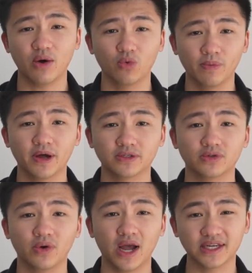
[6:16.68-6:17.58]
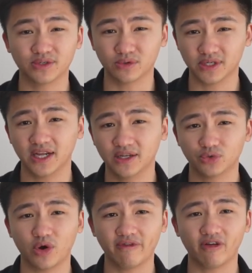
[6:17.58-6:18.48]
and Ubuntu as your daily
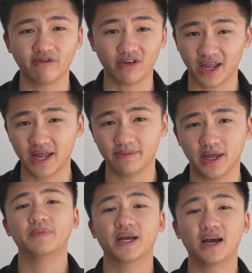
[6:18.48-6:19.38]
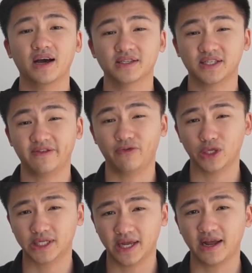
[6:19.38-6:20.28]
driver for gaming. Because if we
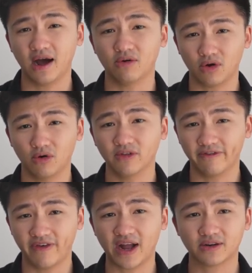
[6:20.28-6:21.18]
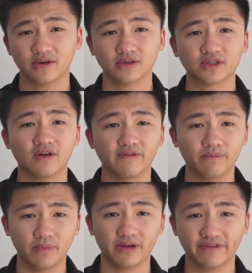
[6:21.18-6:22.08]
take out all the factors of
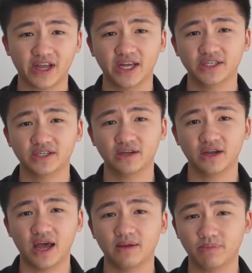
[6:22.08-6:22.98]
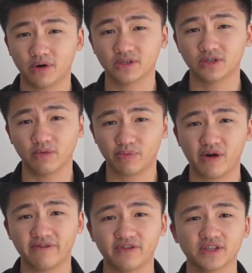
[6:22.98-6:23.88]
modification and personal
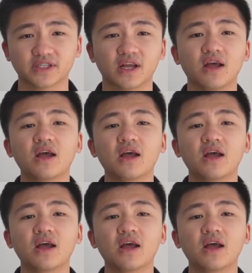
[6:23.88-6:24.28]
preference,